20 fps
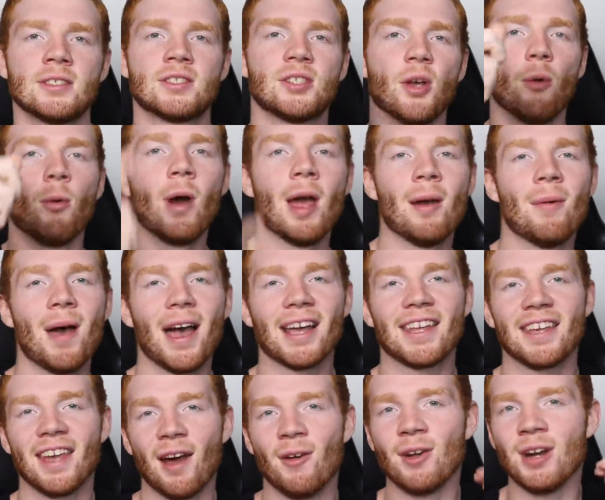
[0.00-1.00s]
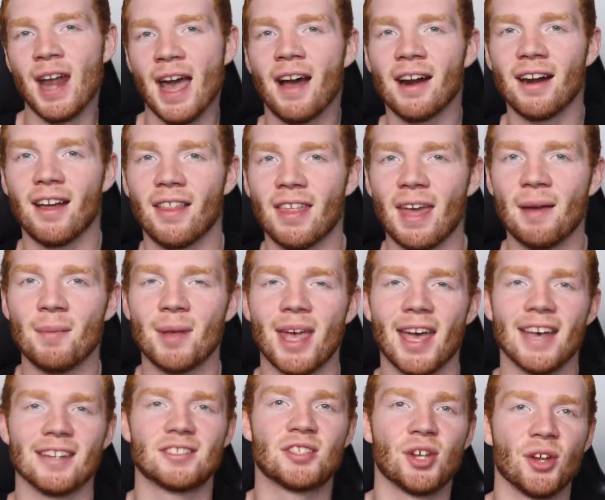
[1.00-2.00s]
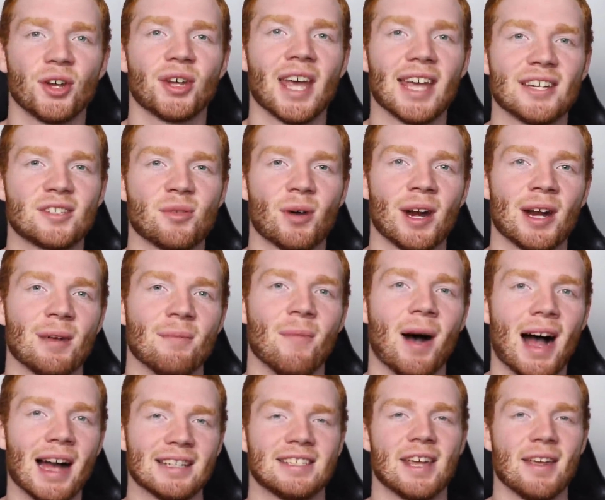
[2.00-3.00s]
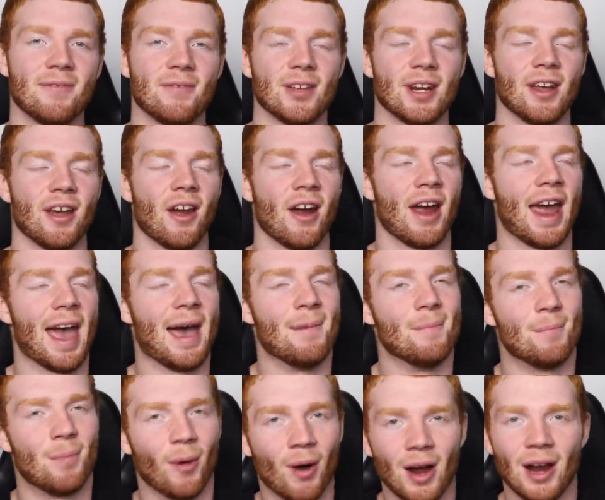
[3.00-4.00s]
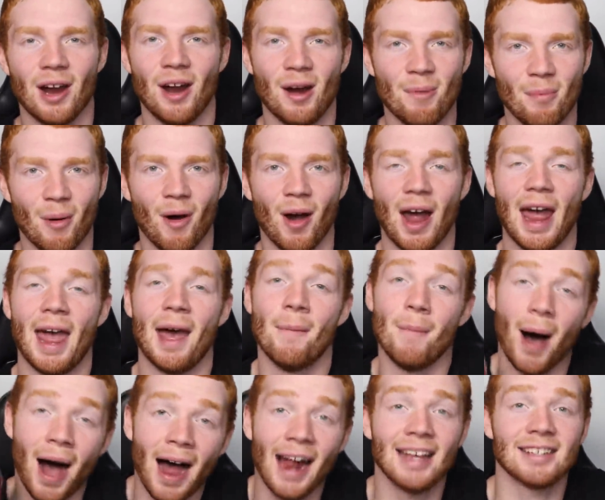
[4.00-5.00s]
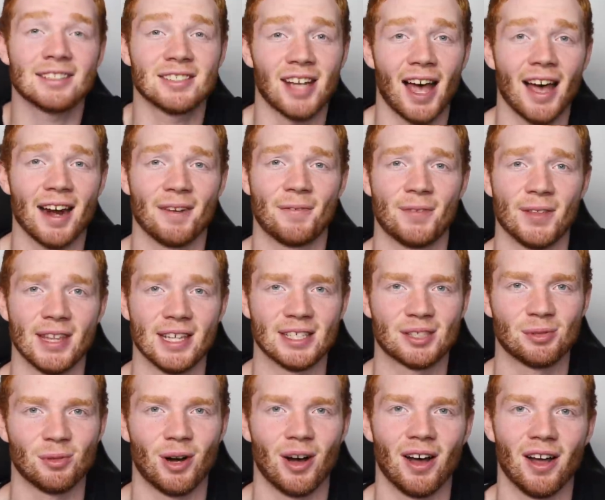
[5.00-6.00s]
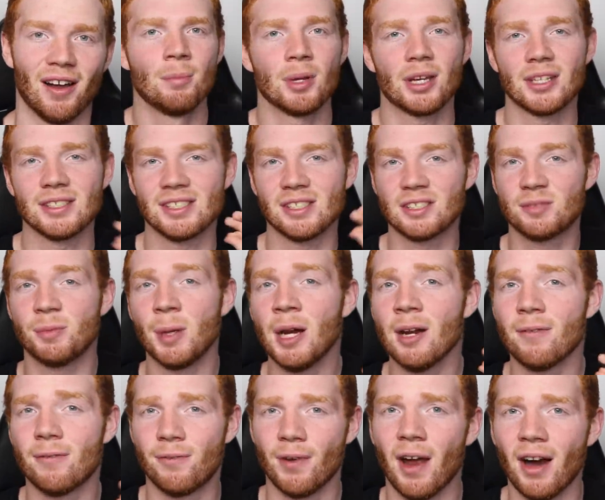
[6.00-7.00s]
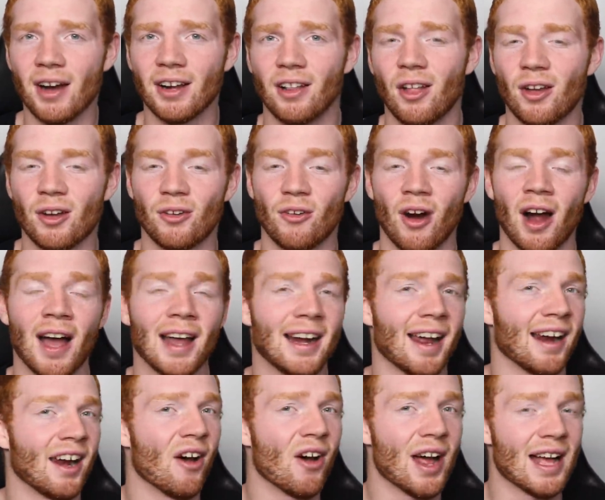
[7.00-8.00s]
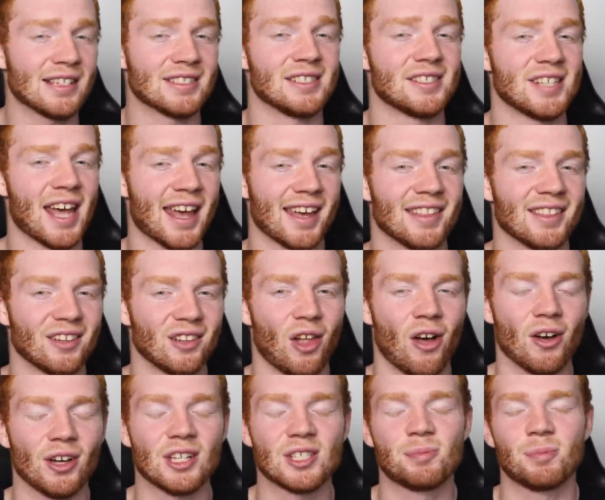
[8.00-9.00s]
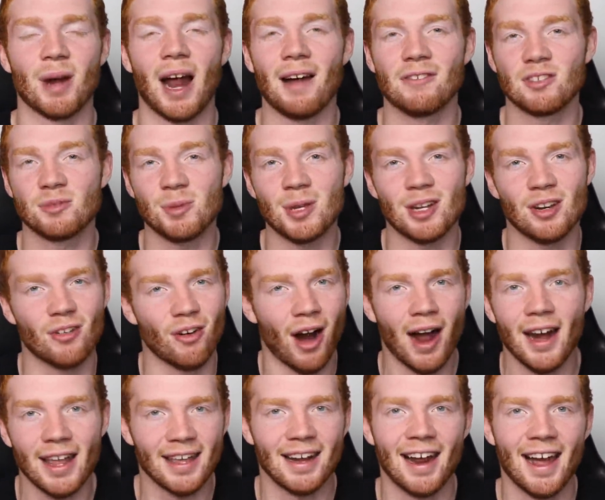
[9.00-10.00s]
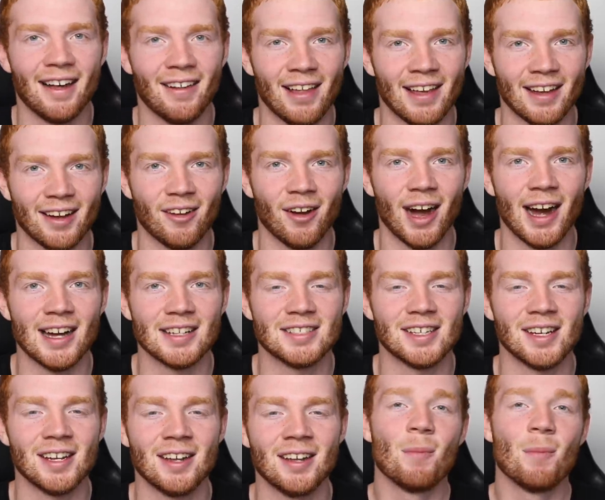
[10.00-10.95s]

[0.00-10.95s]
So we're back again with now another NBA 2K20 My Team video, and boy oh boy am I excited for this one, because it's been a very long grind. I know it hasn't taken the longest, but I've just been grinding it out like crazy.